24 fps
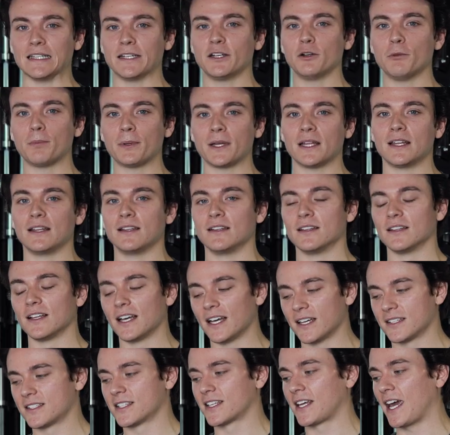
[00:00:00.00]
little bit
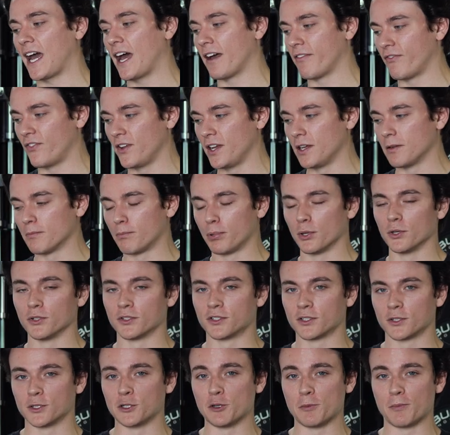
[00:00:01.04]
less caffeine per
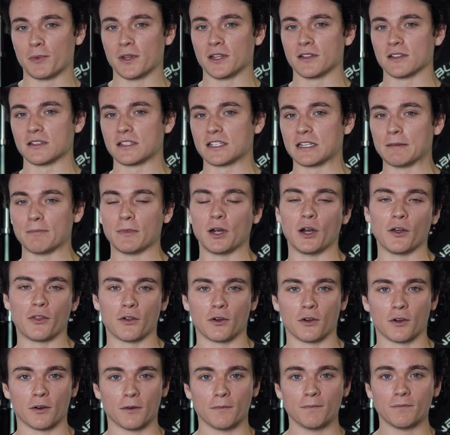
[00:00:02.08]
scoop than some
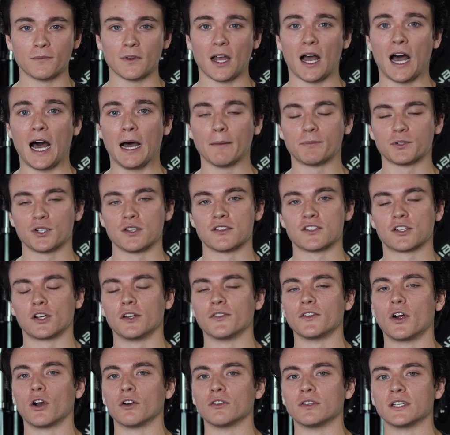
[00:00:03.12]
other options
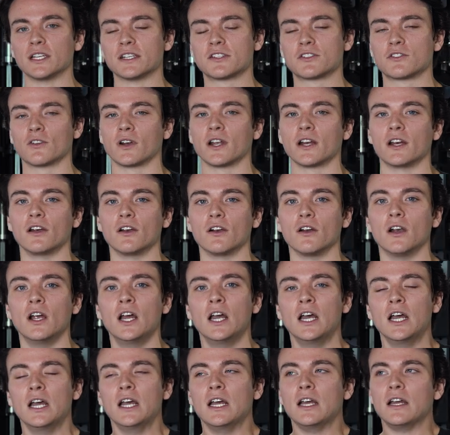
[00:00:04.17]
on our list right here.
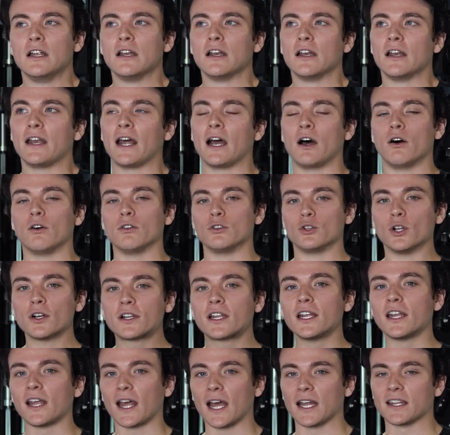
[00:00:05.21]
Now,
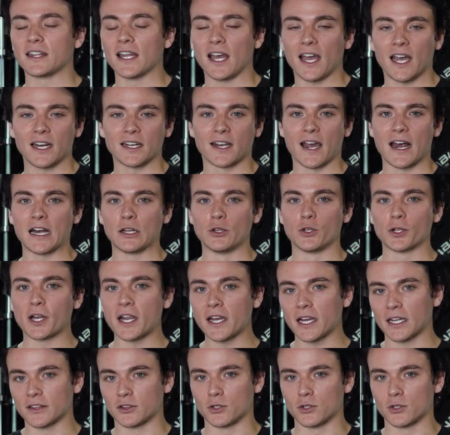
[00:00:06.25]
looking at that and kind of looking